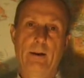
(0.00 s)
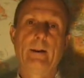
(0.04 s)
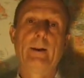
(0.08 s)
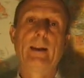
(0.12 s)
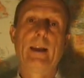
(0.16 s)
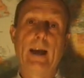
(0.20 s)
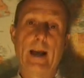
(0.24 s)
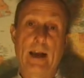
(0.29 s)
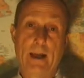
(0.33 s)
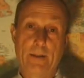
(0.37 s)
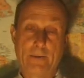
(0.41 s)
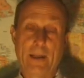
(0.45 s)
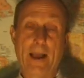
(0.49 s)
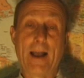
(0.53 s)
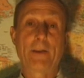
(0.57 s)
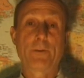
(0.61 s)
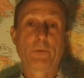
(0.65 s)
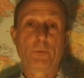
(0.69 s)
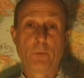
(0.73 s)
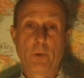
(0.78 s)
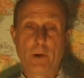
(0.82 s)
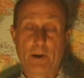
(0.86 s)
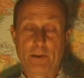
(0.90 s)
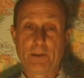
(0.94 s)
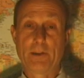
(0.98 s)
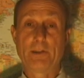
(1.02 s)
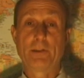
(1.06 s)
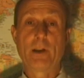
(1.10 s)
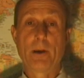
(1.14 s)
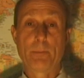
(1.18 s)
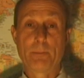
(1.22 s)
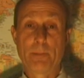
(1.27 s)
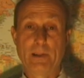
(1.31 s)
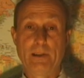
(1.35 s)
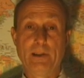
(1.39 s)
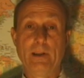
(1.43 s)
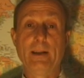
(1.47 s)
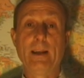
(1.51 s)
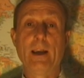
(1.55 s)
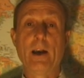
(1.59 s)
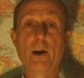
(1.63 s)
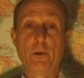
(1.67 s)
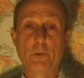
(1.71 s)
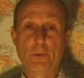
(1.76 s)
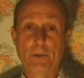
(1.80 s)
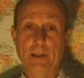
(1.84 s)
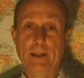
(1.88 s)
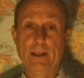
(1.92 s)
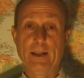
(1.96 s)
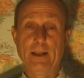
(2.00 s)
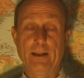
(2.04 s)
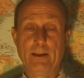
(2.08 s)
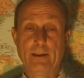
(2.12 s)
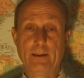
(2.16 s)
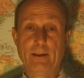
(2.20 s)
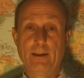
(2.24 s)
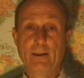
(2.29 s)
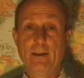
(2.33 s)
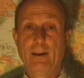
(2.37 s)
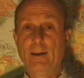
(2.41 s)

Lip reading: Yeah, that's what the WTO did.